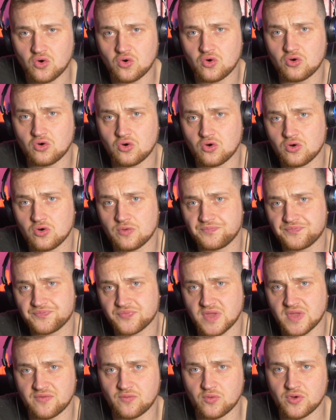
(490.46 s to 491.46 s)
Or
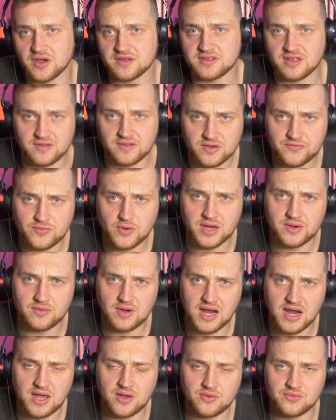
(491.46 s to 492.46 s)
they've worked it the other way
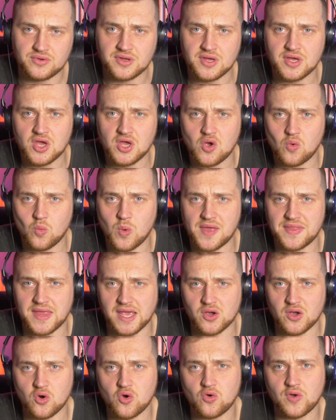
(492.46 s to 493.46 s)
around, where
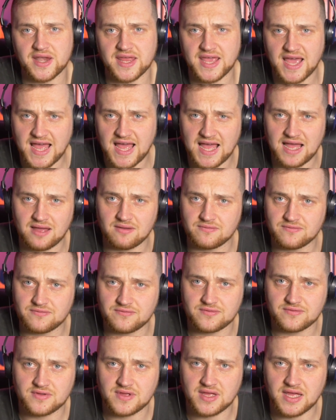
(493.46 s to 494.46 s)
they already have
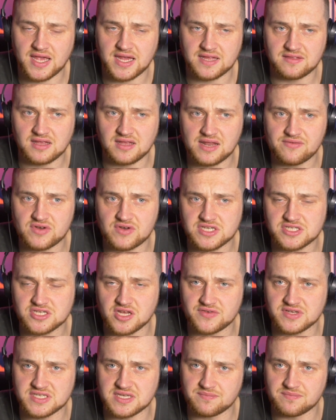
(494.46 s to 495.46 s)
a delivery
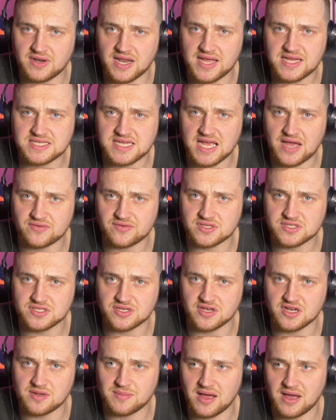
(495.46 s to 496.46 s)
service in place. They have a
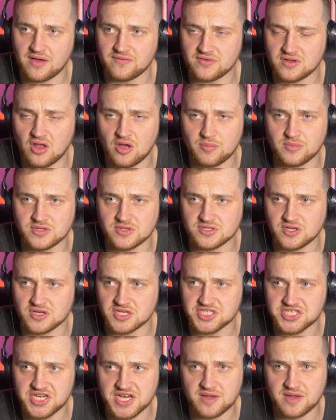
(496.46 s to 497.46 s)
certain amount of allotments
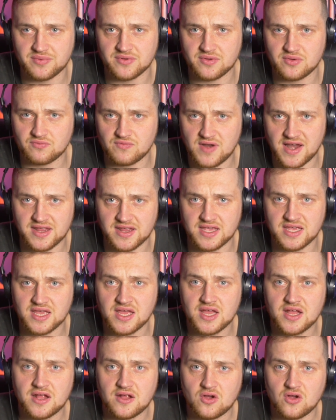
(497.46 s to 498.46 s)
on a ship
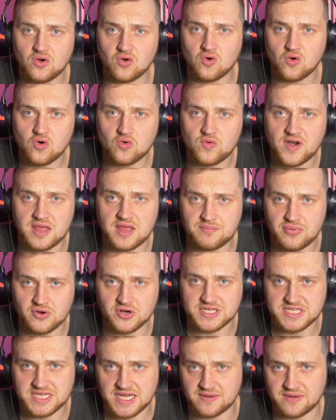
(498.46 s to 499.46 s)
ready, already
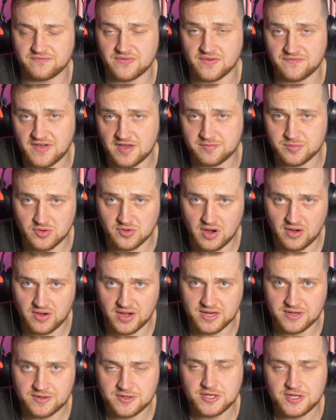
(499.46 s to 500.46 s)
booked in for
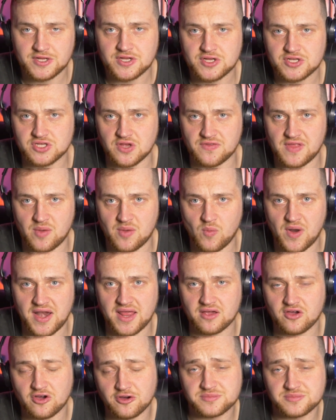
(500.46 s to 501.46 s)
February. So then
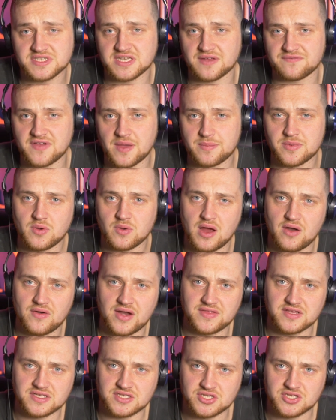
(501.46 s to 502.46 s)
when it comes to
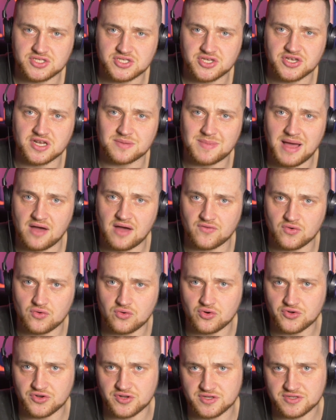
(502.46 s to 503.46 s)
February, there's a certain amount of
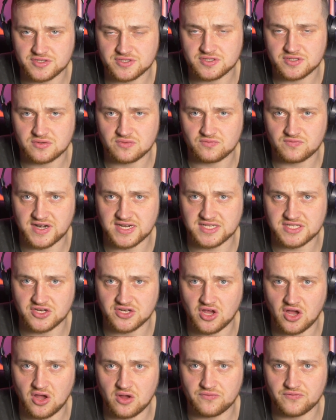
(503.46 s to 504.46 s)
orders ready
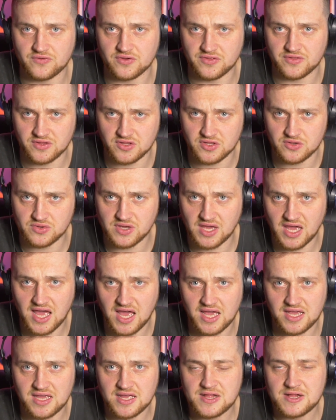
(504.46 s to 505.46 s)
to go for the
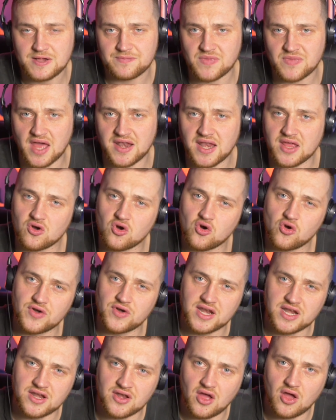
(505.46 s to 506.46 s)
UK. And they
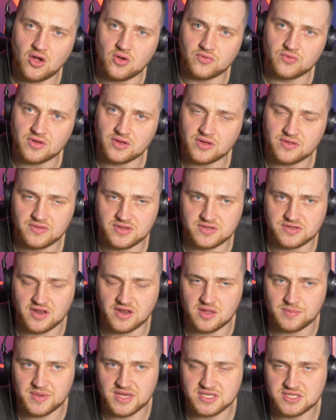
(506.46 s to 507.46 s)
already know that there's
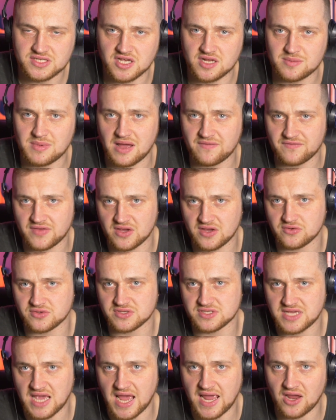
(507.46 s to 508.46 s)
going to be a certain amount of
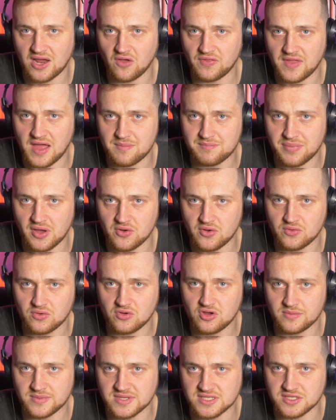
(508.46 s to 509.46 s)
vehicles getting on that
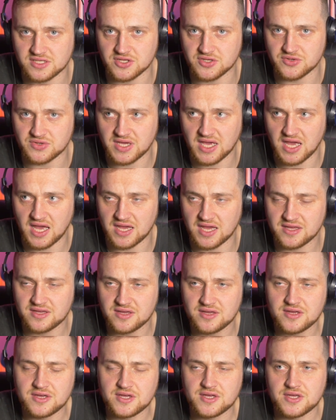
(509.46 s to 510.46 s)
boat coming to the UK.
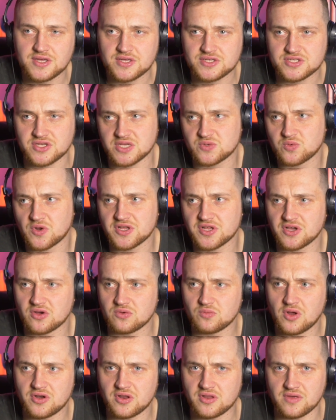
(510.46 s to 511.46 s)
So it's one
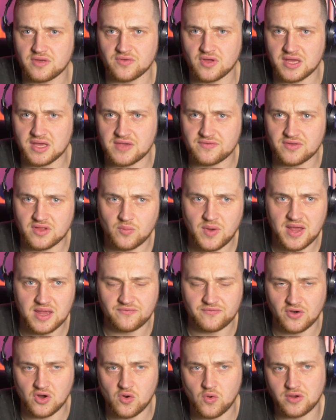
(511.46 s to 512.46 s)
or the other. Either they're
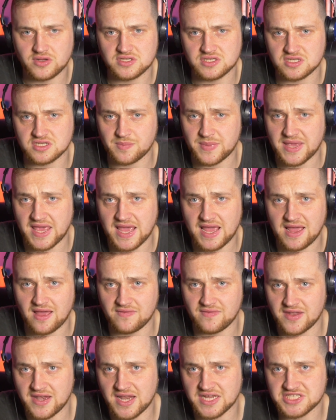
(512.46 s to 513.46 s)
waiting for a quota to be
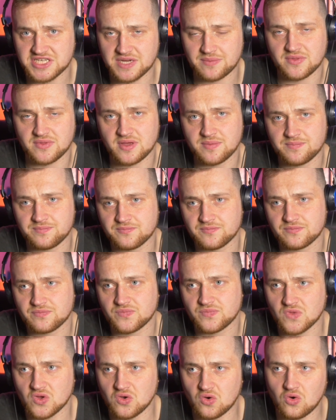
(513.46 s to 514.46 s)
hit and then they ship them,
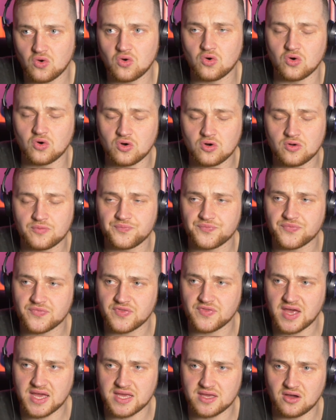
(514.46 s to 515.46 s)
or
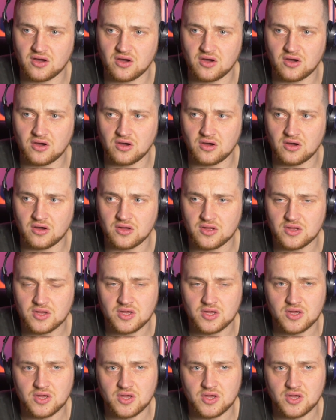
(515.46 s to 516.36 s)
they are...